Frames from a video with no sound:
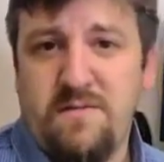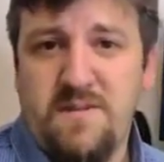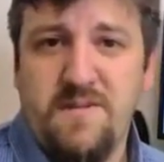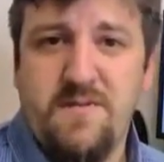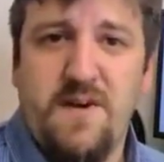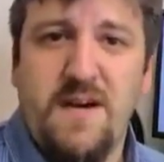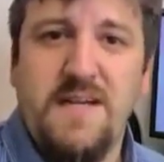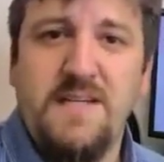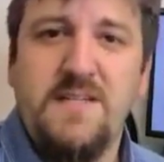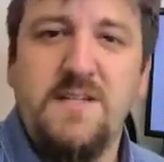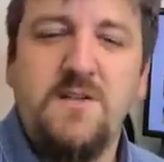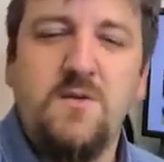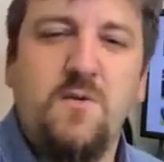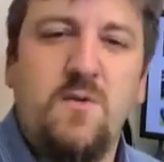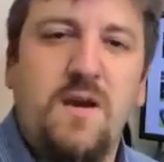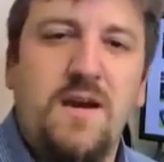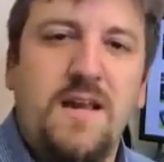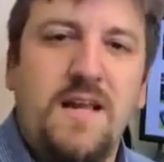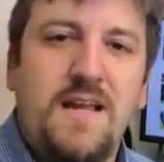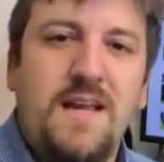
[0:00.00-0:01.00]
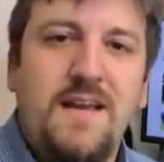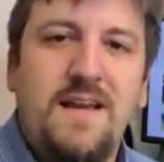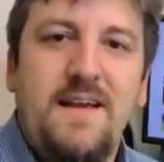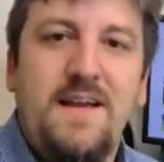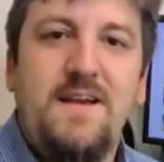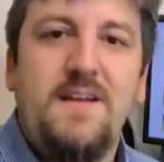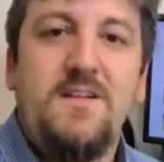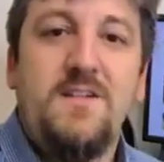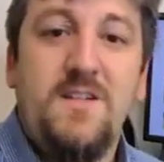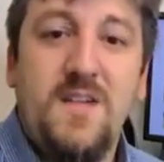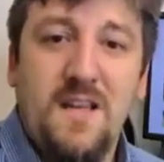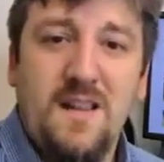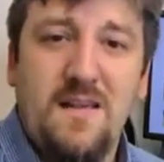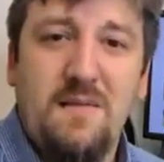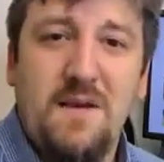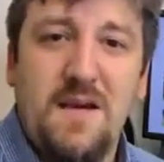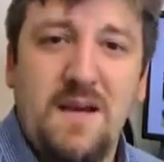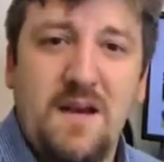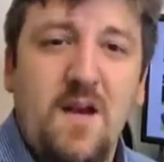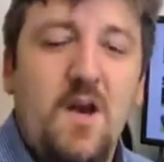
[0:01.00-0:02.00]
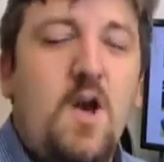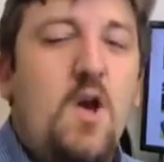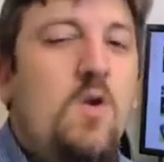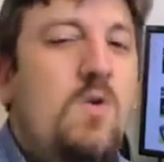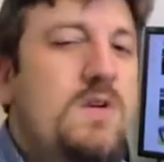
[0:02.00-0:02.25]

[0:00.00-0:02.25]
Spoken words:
devices running Jelly Bean,